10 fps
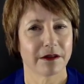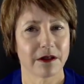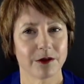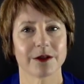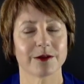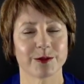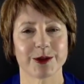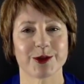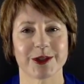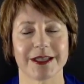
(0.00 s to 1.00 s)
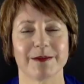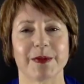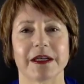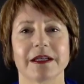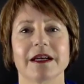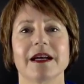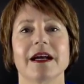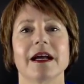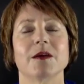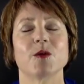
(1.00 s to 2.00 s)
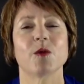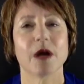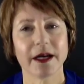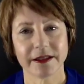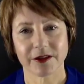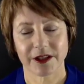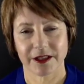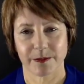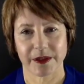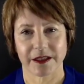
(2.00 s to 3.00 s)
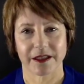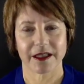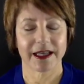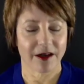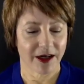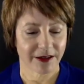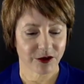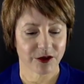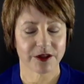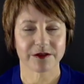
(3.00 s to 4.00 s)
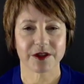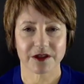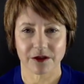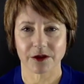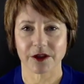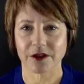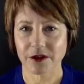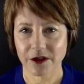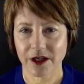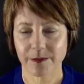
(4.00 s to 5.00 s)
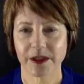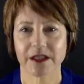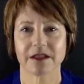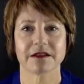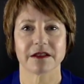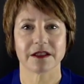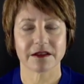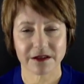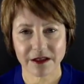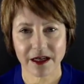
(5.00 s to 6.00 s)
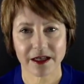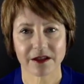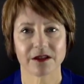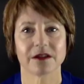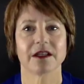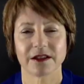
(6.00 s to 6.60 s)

Notice what you're keeping and why you're keeping it. And ask yourself, does it look good on me? Is it in style?